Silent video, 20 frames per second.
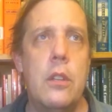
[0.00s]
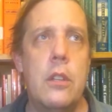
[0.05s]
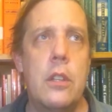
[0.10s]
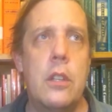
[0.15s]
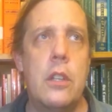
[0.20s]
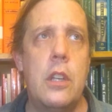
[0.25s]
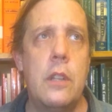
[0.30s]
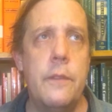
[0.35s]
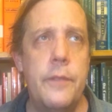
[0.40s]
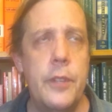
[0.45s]

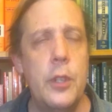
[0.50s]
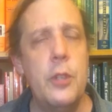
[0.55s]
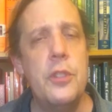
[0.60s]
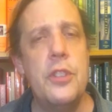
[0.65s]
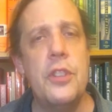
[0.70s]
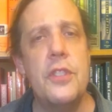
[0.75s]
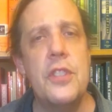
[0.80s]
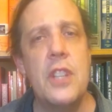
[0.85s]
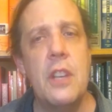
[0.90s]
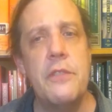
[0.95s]

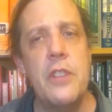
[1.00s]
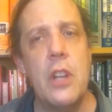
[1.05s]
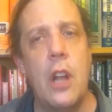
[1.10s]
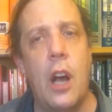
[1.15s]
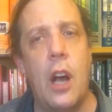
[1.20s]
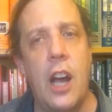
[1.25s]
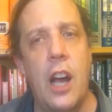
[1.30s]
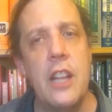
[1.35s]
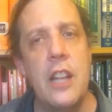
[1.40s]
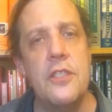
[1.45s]
Confucius gives an
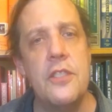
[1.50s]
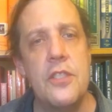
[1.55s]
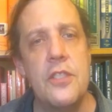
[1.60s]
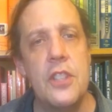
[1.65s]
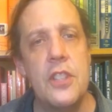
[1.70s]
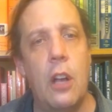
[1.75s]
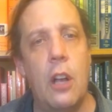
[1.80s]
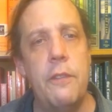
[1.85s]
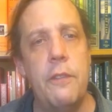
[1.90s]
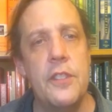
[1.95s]
honest
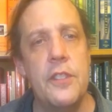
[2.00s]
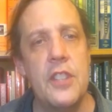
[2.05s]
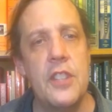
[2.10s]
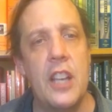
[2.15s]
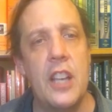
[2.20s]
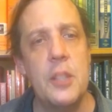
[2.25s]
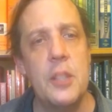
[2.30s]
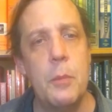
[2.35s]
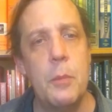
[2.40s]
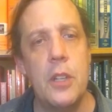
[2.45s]
self
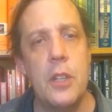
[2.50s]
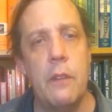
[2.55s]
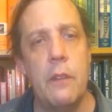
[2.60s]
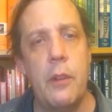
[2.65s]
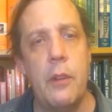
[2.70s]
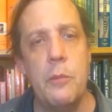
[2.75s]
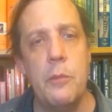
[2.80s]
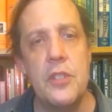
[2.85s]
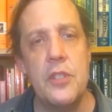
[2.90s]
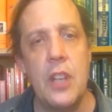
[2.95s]
assessment of
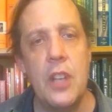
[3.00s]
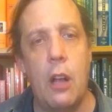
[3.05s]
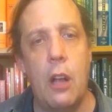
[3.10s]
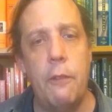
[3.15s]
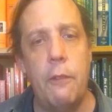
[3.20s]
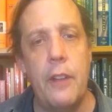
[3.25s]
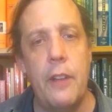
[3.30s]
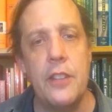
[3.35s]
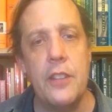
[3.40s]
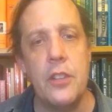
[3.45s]

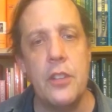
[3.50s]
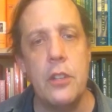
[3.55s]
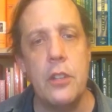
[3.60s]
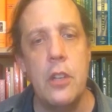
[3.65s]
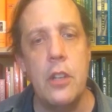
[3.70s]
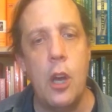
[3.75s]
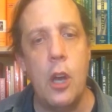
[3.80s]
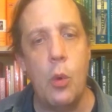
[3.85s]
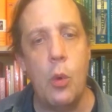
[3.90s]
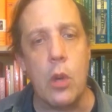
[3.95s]
himself as a
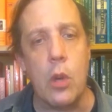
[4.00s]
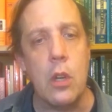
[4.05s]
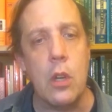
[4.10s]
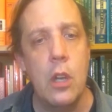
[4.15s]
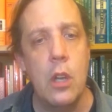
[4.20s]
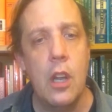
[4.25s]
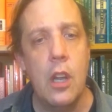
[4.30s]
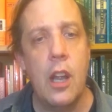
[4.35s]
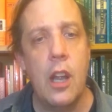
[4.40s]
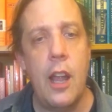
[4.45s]
knower
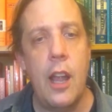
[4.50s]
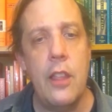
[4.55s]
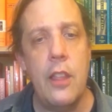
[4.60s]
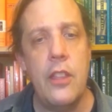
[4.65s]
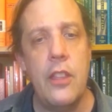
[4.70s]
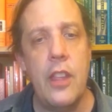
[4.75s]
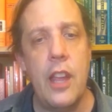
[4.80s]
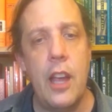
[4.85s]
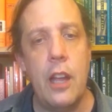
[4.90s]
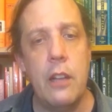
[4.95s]
and
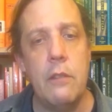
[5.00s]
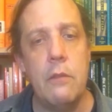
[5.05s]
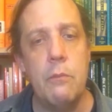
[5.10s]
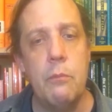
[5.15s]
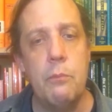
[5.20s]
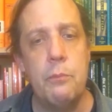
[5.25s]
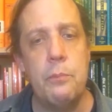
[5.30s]
then